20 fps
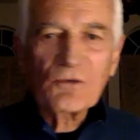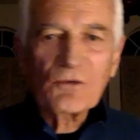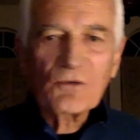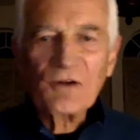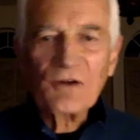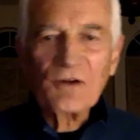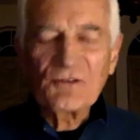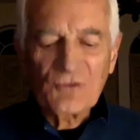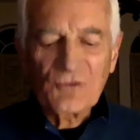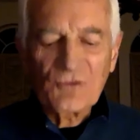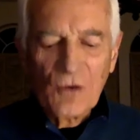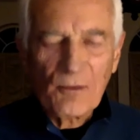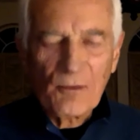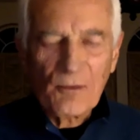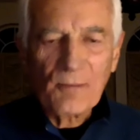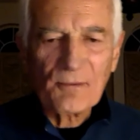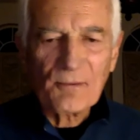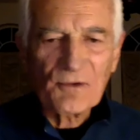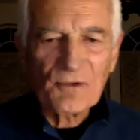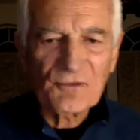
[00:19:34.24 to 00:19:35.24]
of course it's called
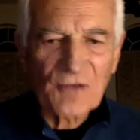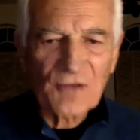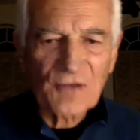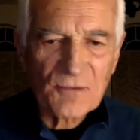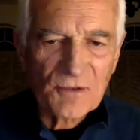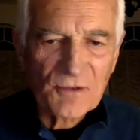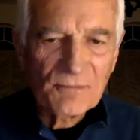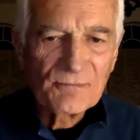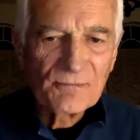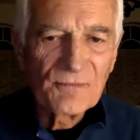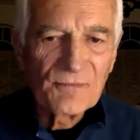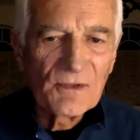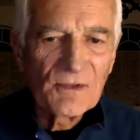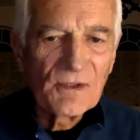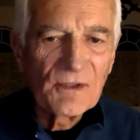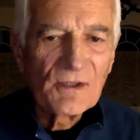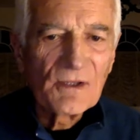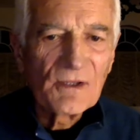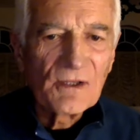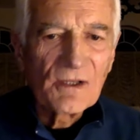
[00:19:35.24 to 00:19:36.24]
proprioception
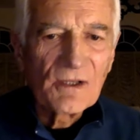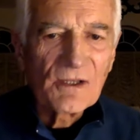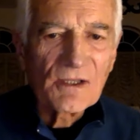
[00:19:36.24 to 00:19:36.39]
okay